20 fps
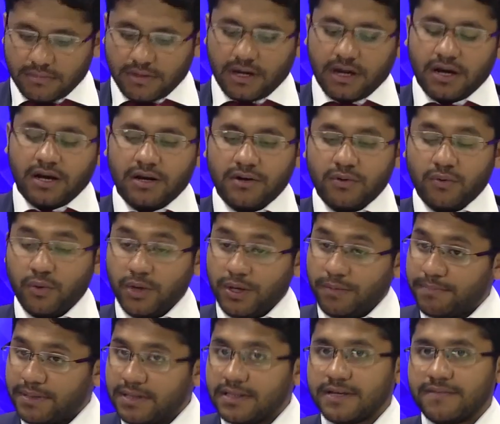And we
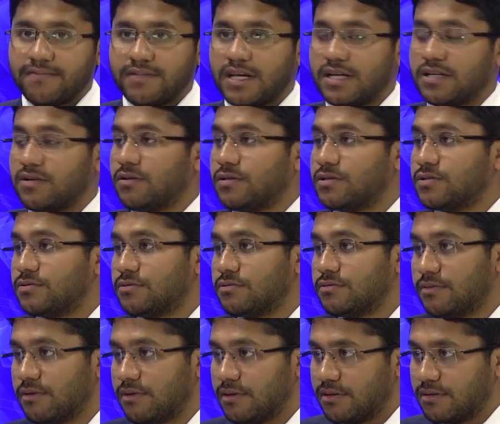believe
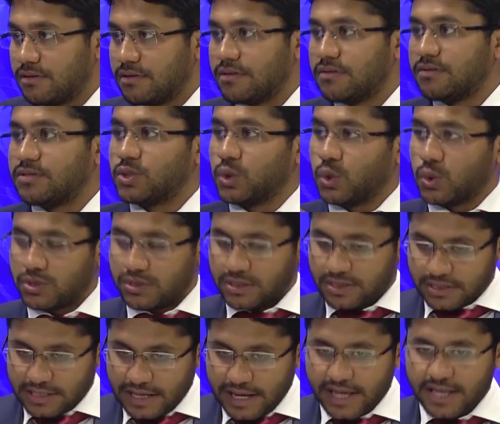also those
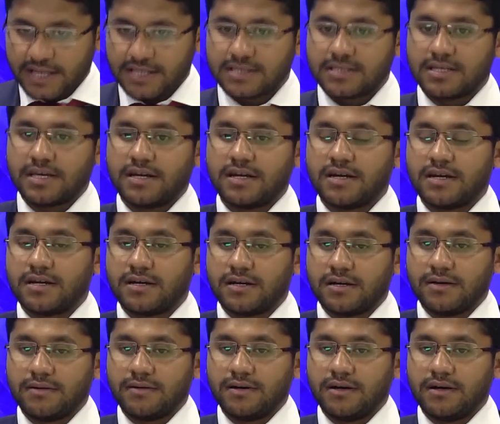things, and
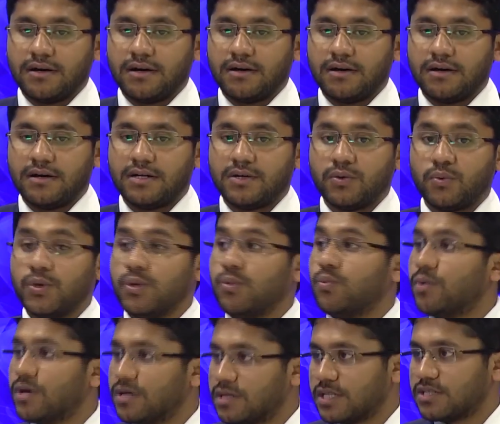we
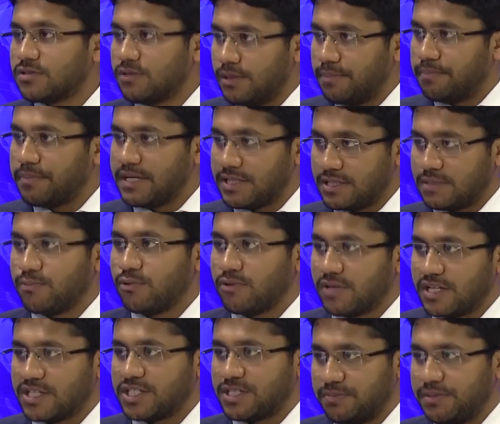want actually peaceful
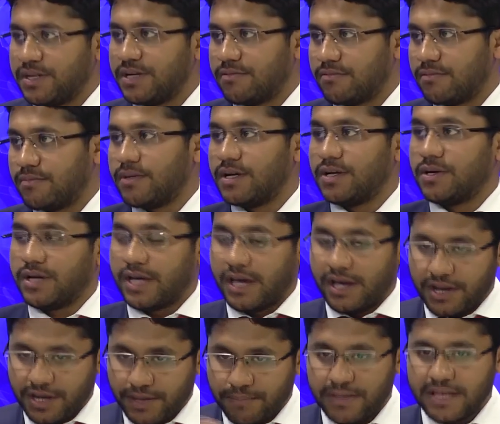Kashmir by
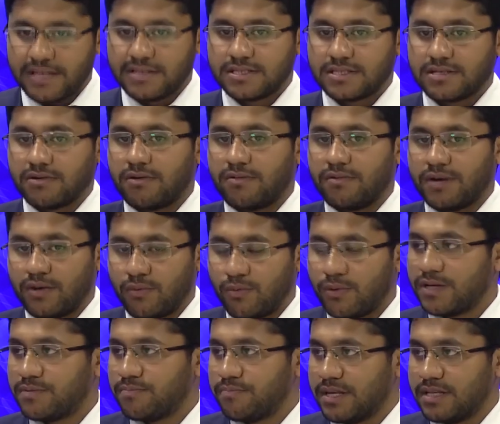any means or by
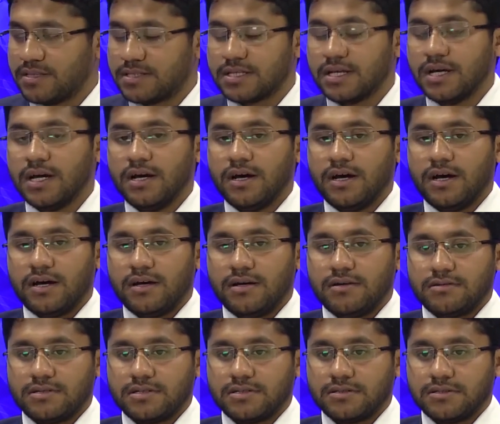what means.
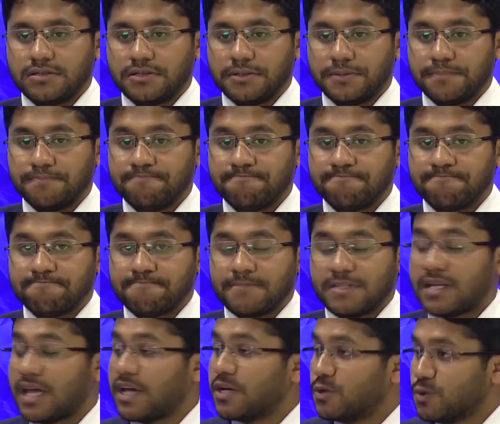And
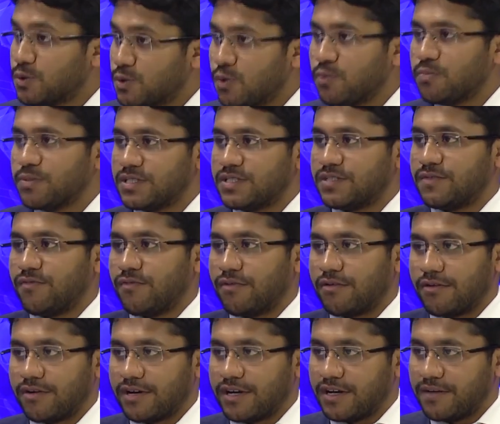thank you so much
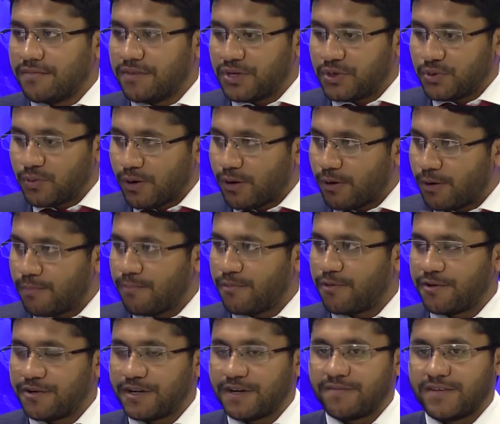for coming to our
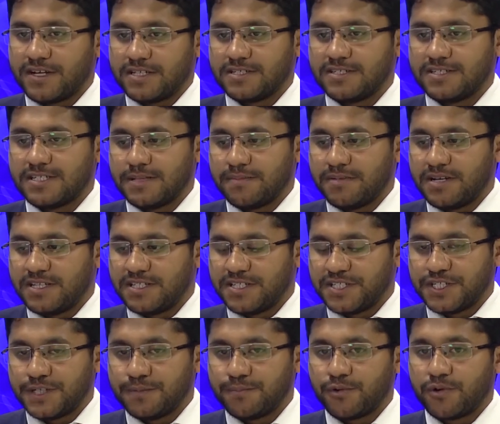program, National
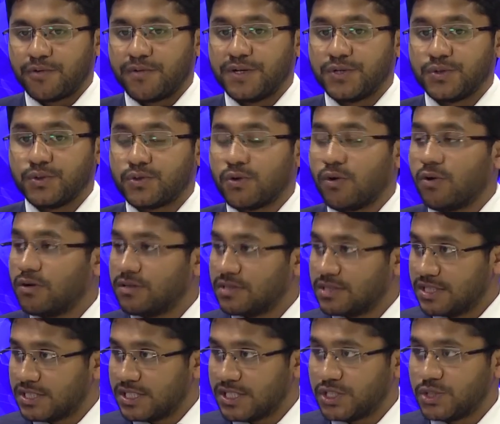Civilization Program, to talk on
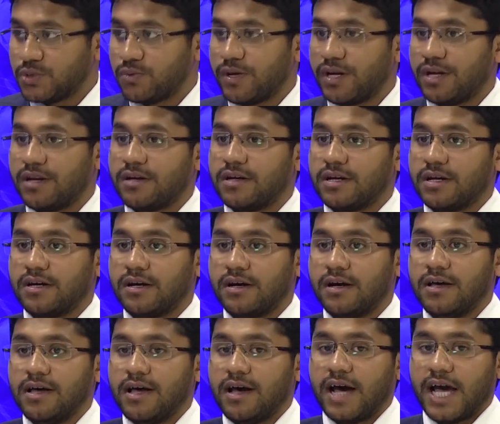this issue. And
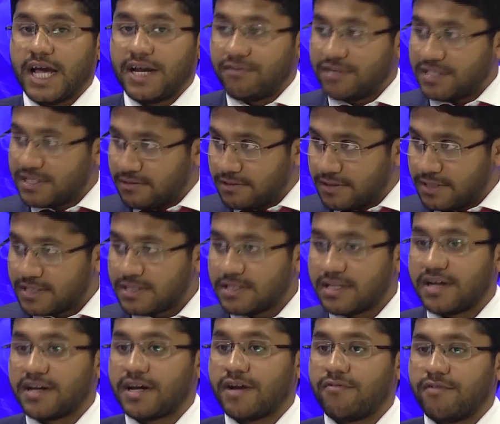I seriously
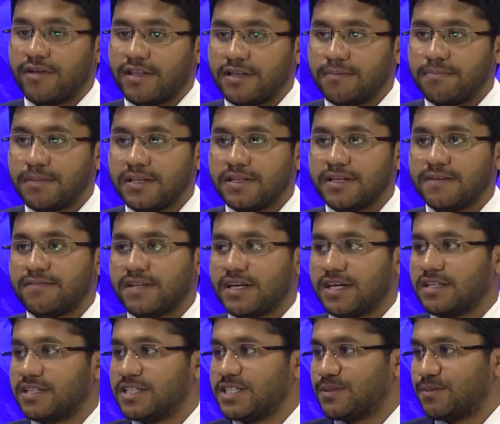and I really believe
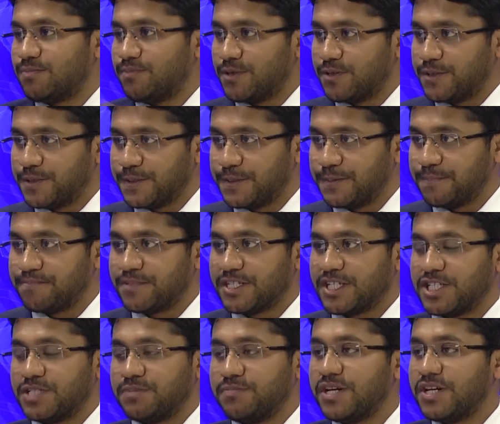this
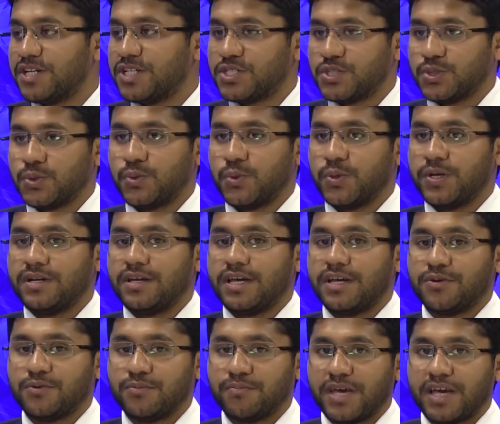Kashmir issue, we
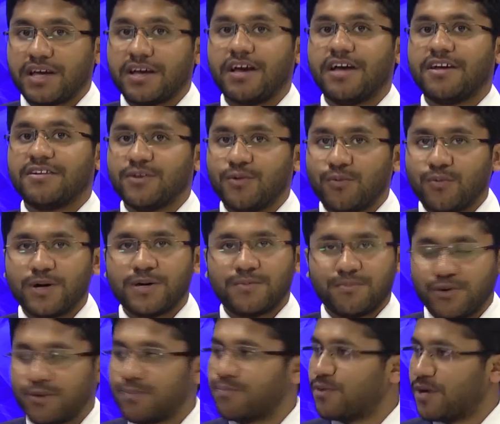need to make another one
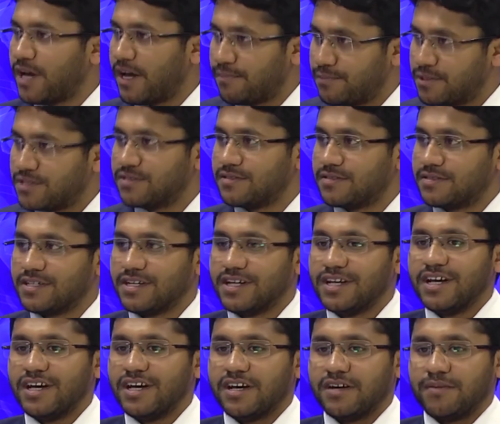more episode
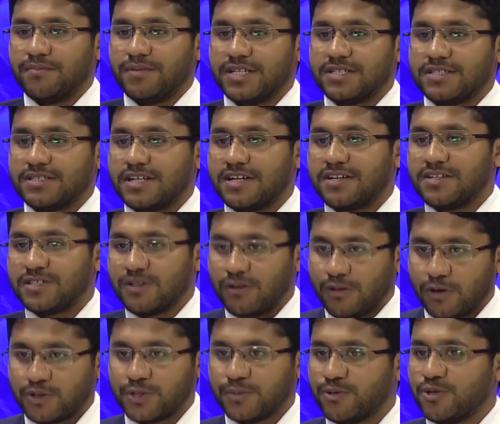because there is a
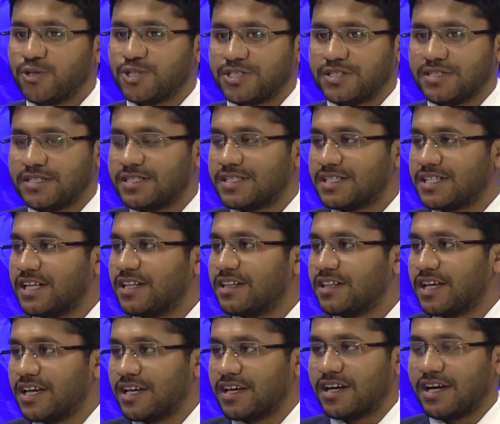lot of questions
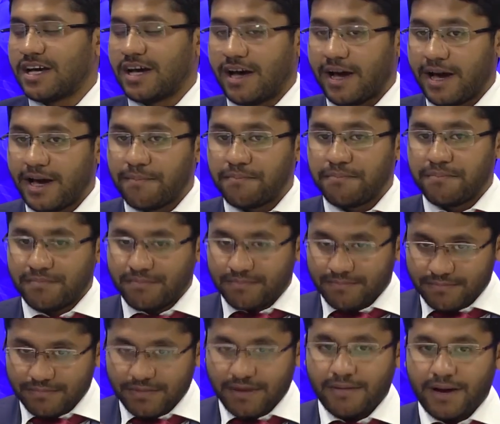still.
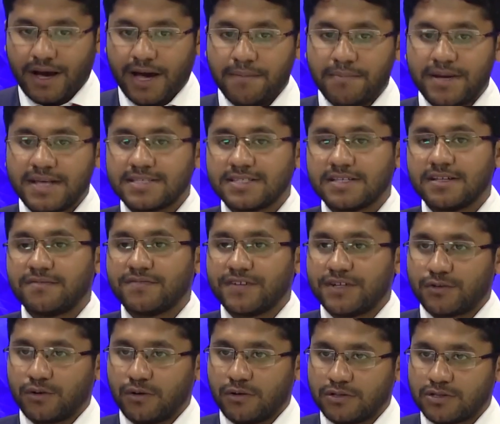I myself
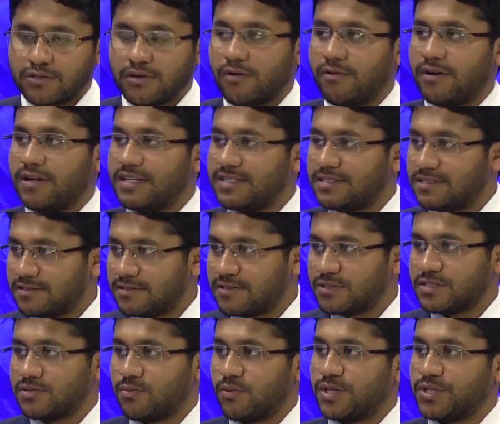and also our
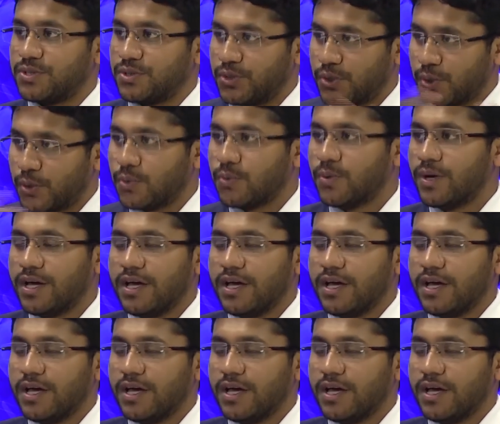listeners want to know